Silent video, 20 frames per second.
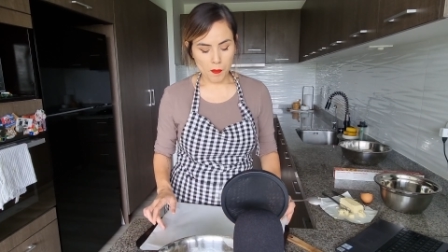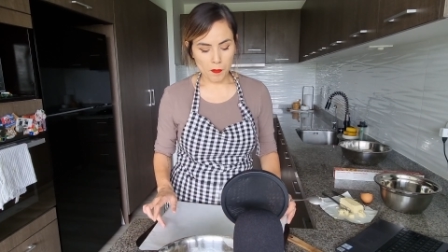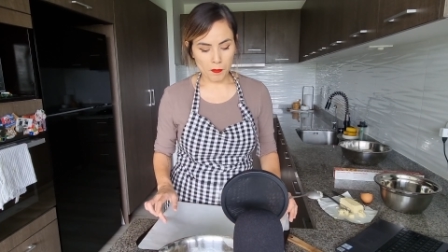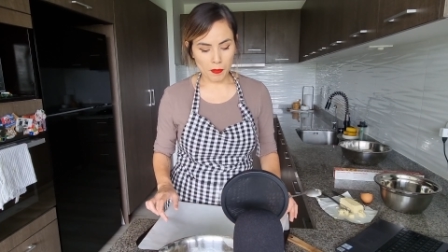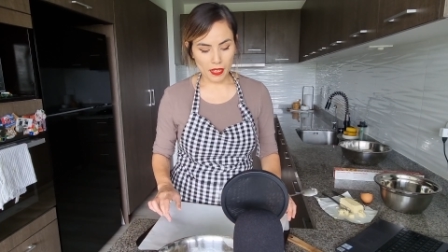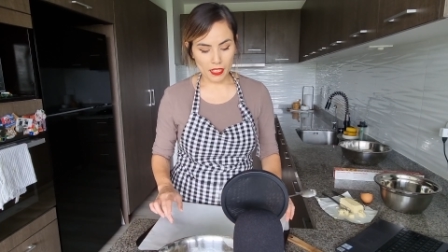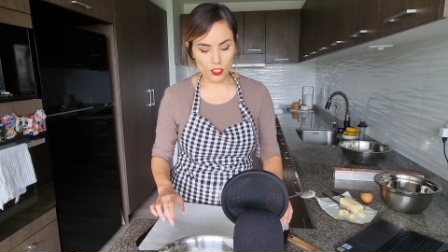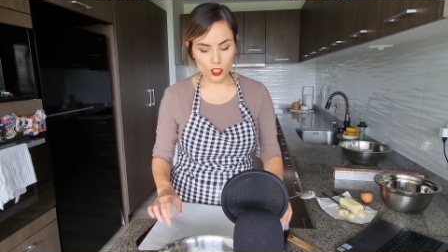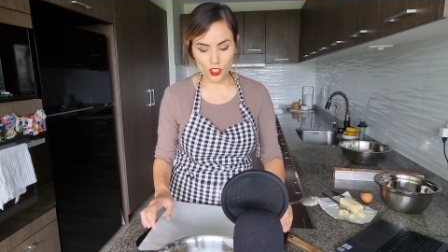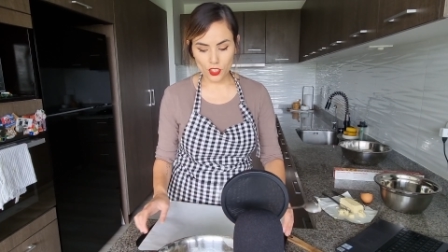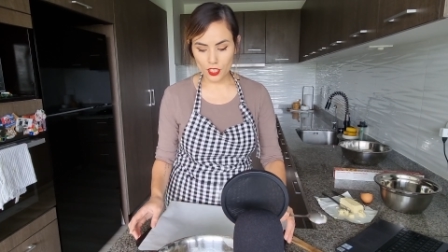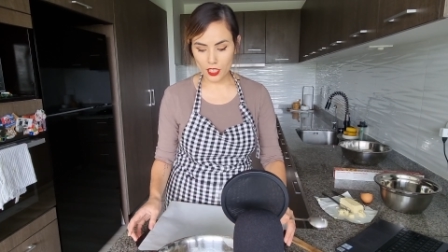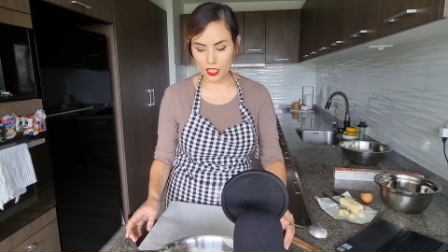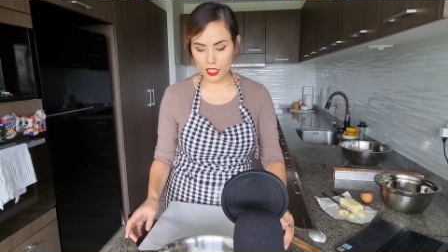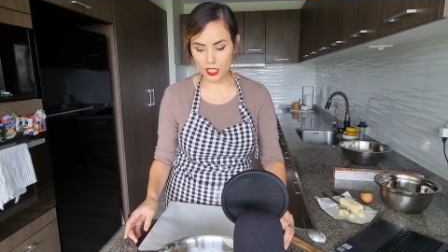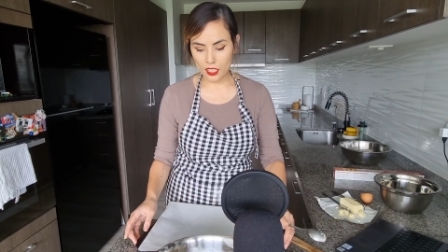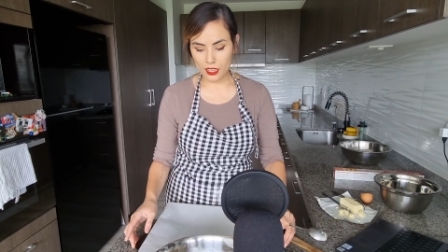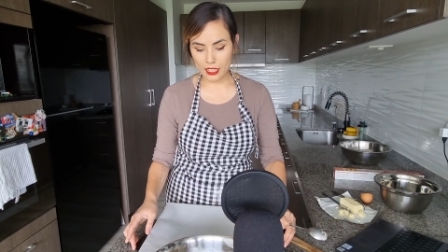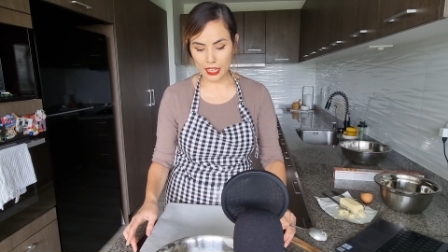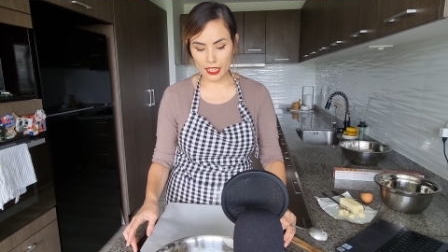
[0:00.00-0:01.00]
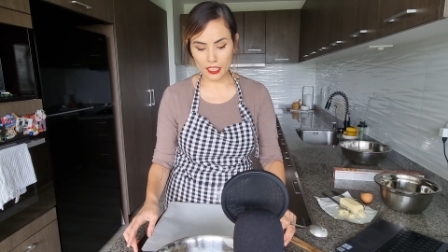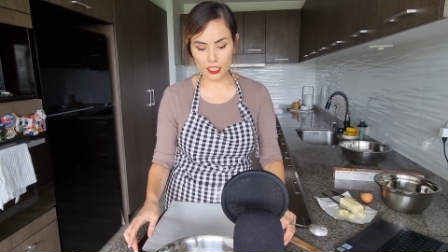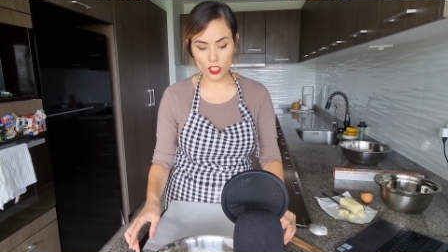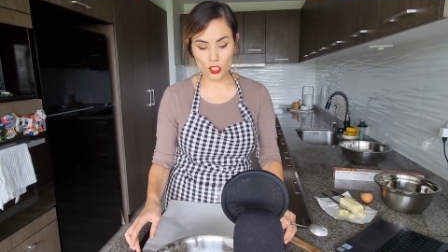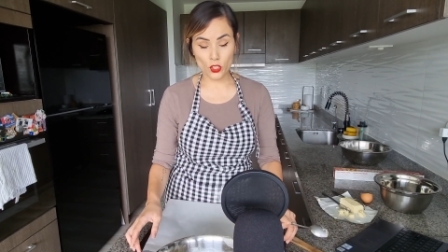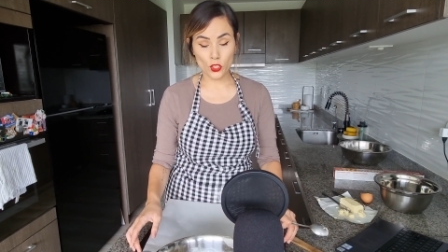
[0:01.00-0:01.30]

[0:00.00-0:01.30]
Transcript: but she likes